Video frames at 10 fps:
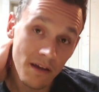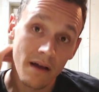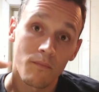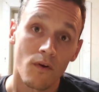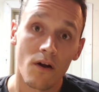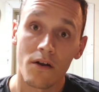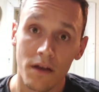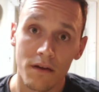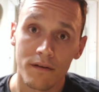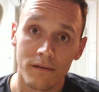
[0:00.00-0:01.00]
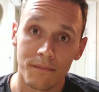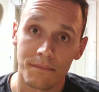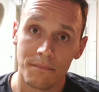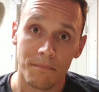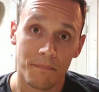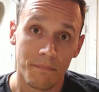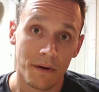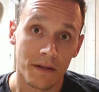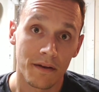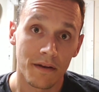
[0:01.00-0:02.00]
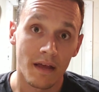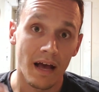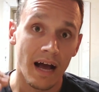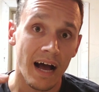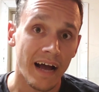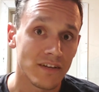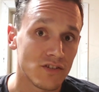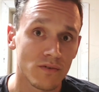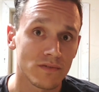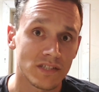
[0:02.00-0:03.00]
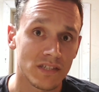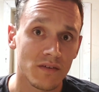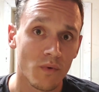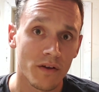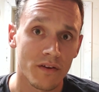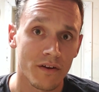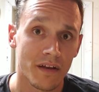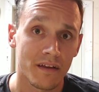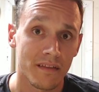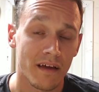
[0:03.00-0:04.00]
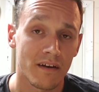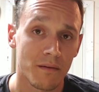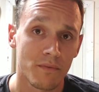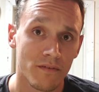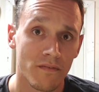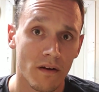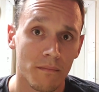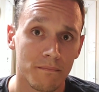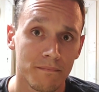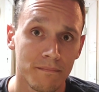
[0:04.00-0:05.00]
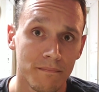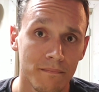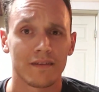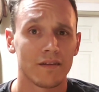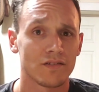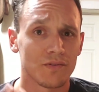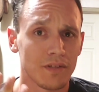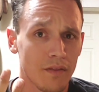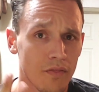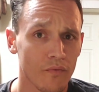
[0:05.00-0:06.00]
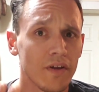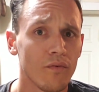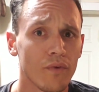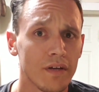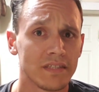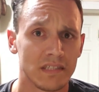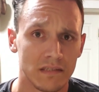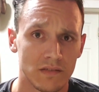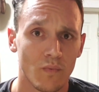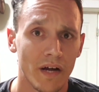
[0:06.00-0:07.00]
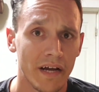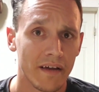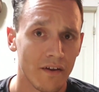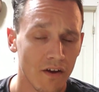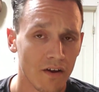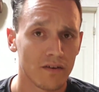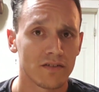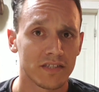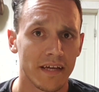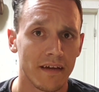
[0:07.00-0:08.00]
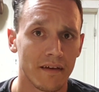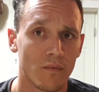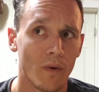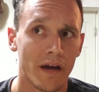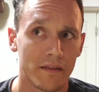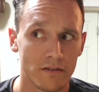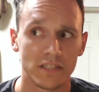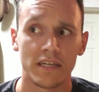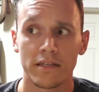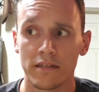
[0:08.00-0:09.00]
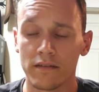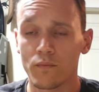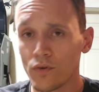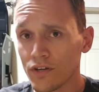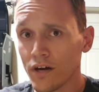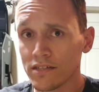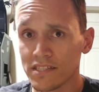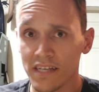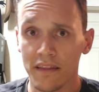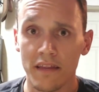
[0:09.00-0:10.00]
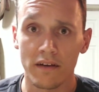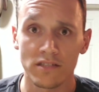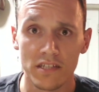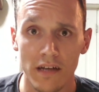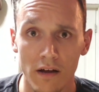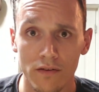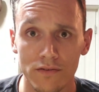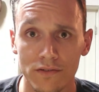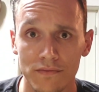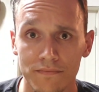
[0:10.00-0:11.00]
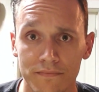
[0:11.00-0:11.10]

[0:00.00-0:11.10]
I'm wrong here, but I don't see where they're getting that number from. There's only 3 reasons why I could understand why they're saying it would cost $10,000.